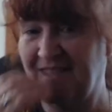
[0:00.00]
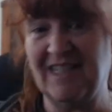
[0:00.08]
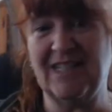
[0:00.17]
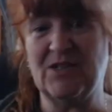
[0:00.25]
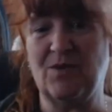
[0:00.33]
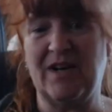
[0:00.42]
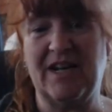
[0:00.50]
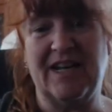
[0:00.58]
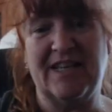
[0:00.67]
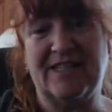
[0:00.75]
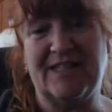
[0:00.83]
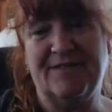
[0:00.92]
it is what it
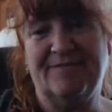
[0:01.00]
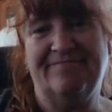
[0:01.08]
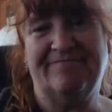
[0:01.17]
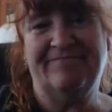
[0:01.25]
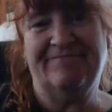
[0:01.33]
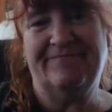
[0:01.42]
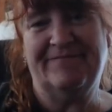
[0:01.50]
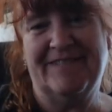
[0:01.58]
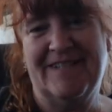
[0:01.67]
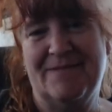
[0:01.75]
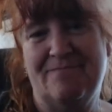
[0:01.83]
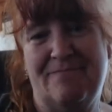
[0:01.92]
is.
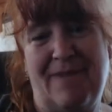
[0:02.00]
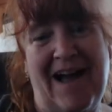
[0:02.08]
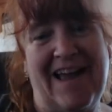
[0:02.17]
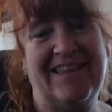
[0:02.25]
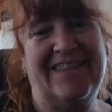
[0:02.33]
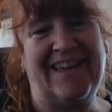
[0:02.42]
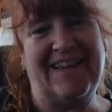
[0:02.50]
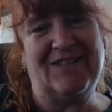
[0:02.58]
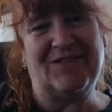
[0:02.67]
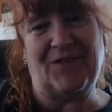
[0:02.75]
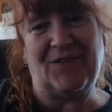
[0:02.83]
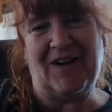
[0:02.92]
Bye.
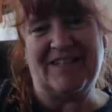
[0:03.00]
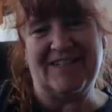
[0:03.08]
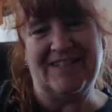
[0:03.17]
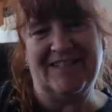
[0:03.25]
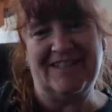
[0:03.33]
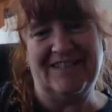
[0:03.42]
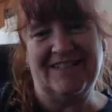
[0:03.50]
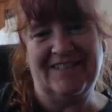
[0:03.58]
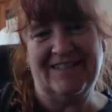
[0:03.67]
Thanks for watching.